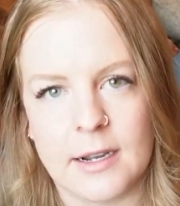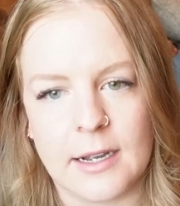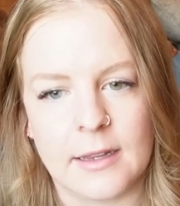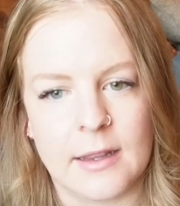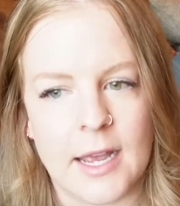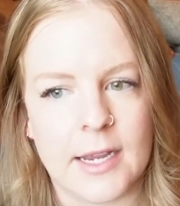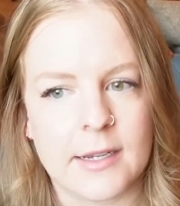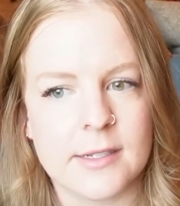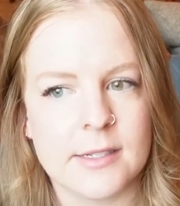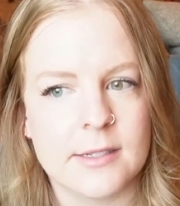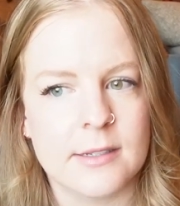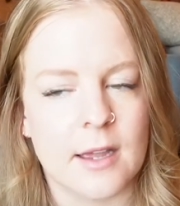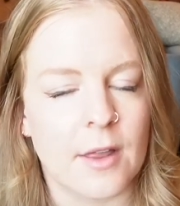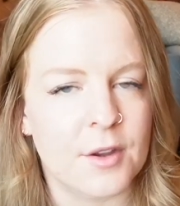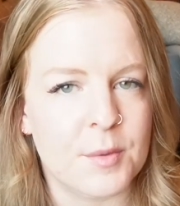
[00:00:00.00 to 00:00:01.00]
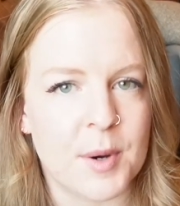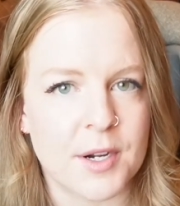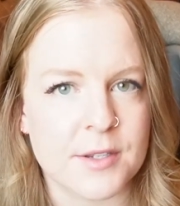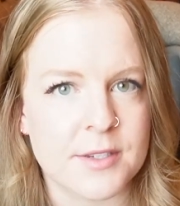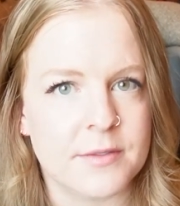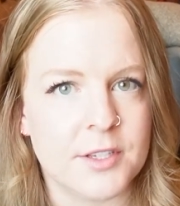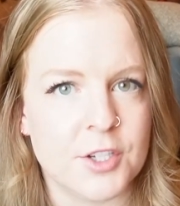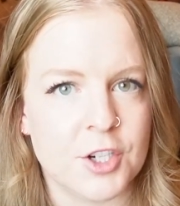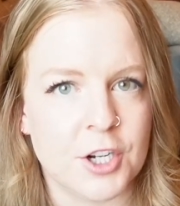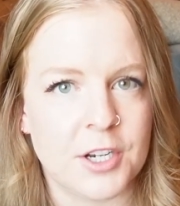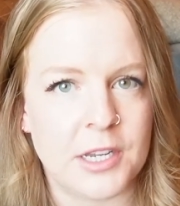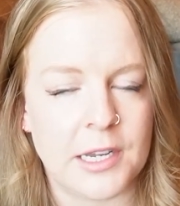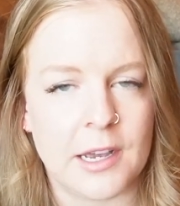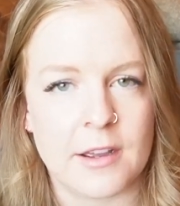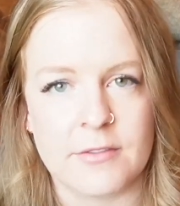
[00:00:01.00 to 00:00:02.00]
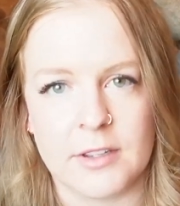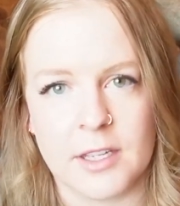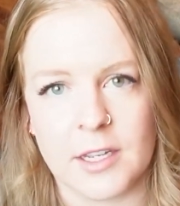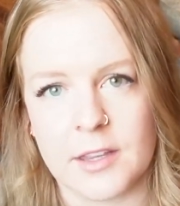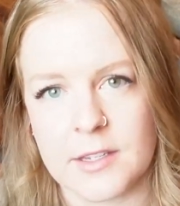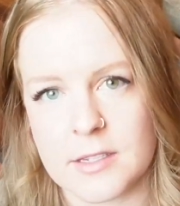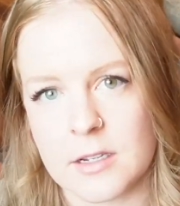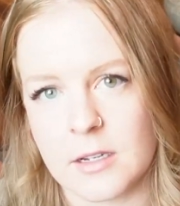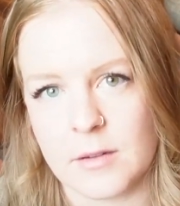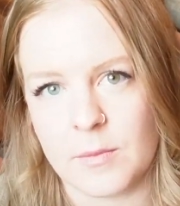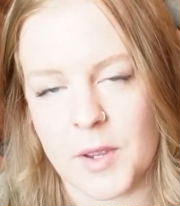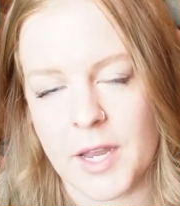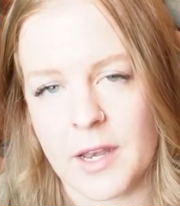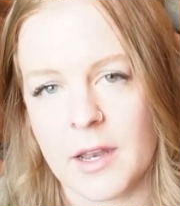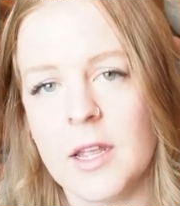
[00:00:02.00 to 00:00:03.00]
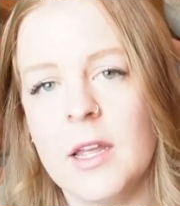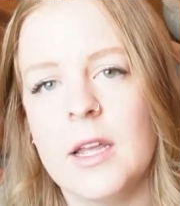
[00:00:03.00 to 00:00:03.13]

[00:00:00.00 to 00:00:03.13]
I liked other parts of the journey. I feel like this could have been